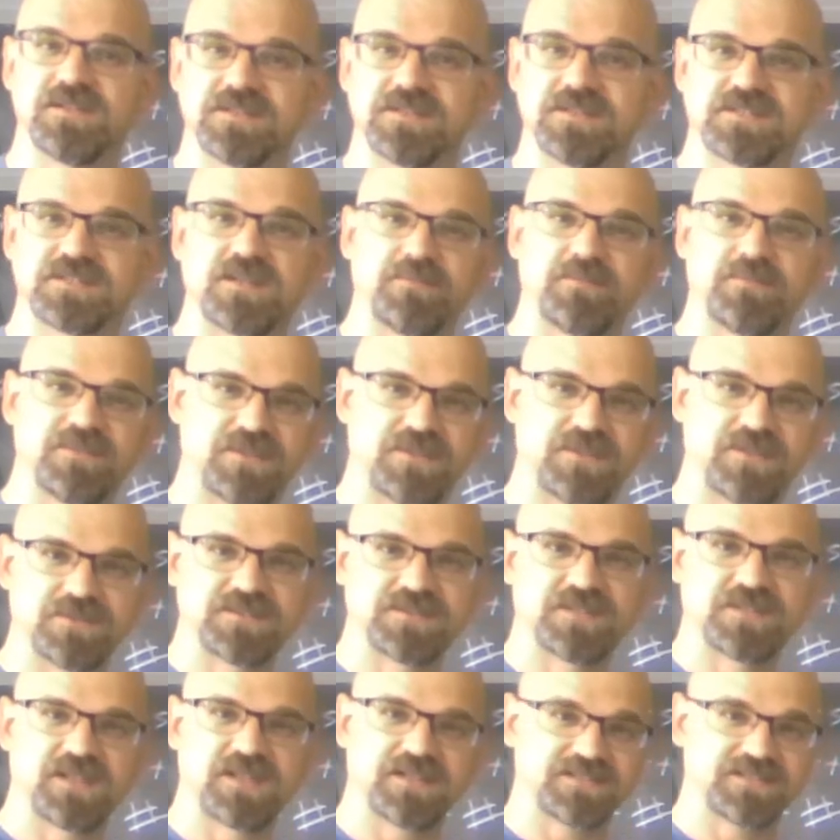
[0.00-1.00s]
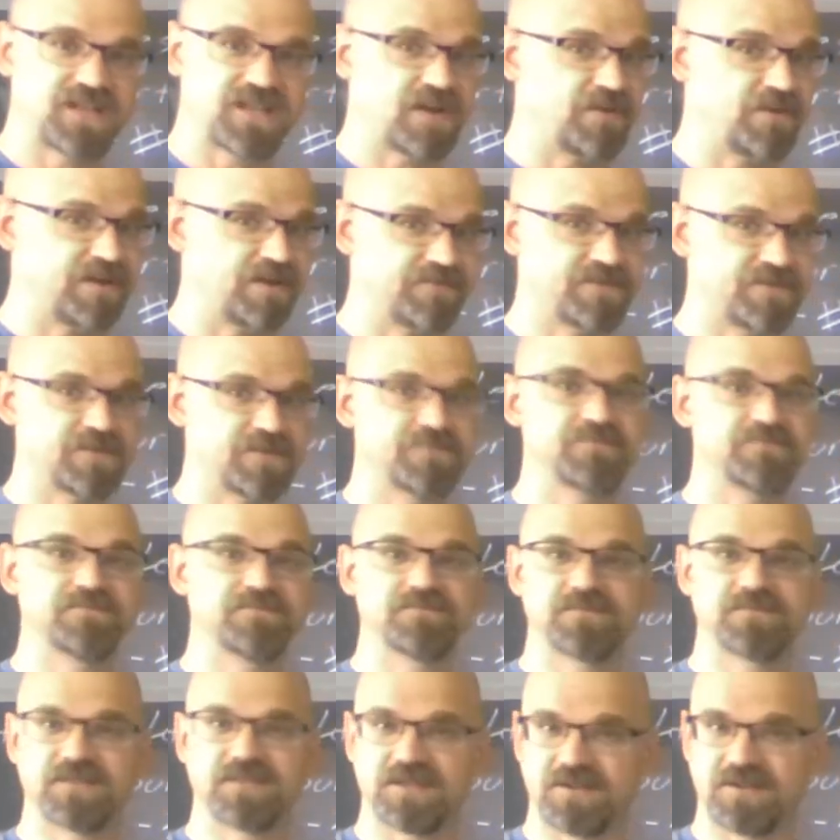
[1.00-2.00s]
some of those things. However,
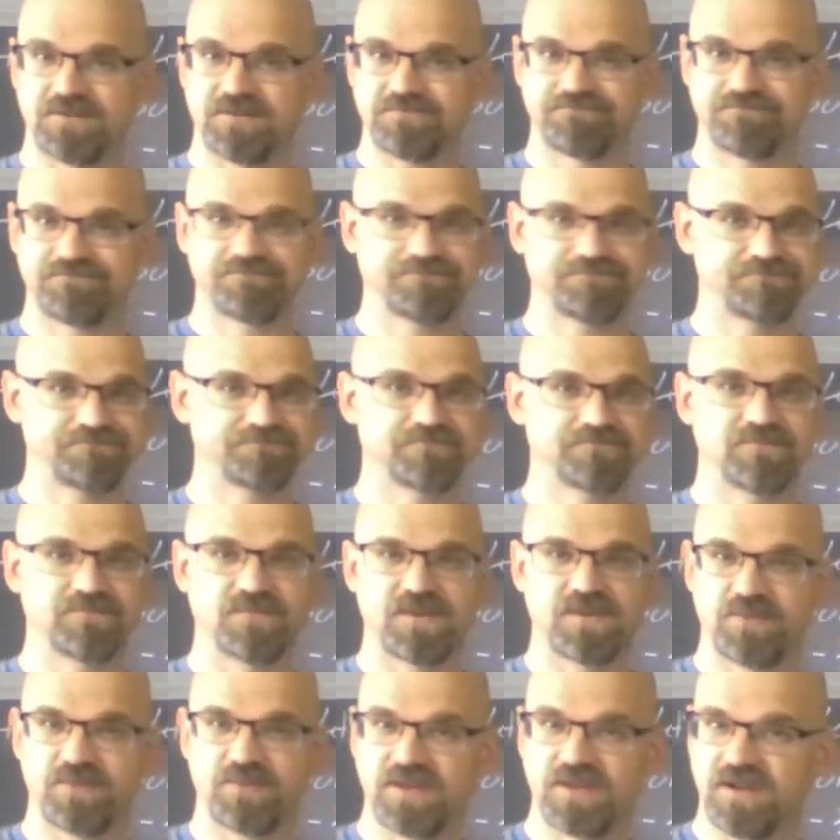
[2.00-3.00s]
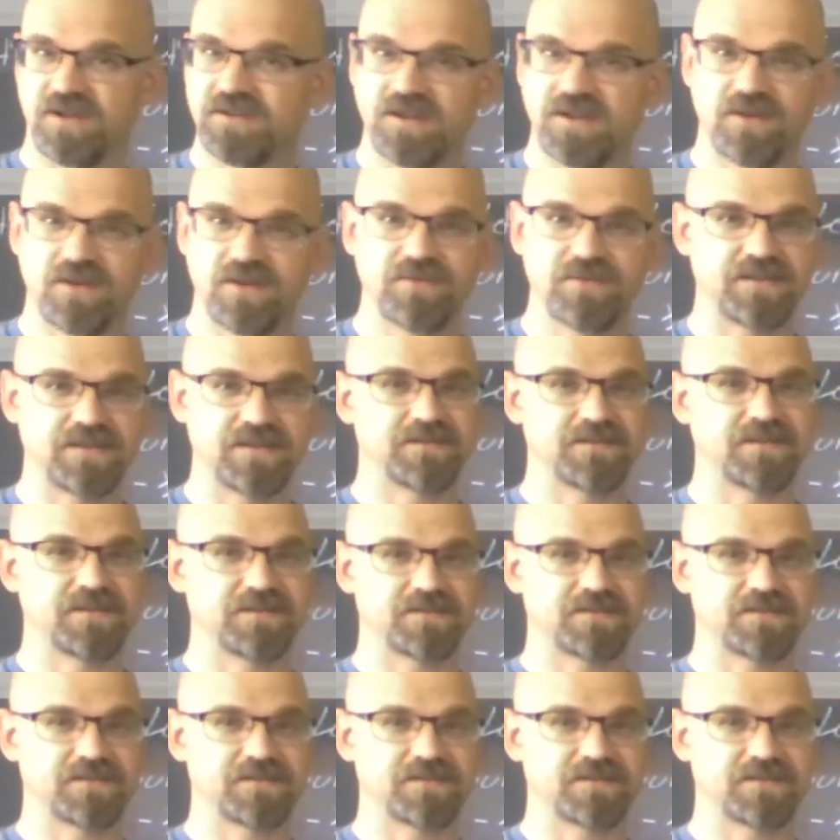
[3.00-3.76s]
we all know that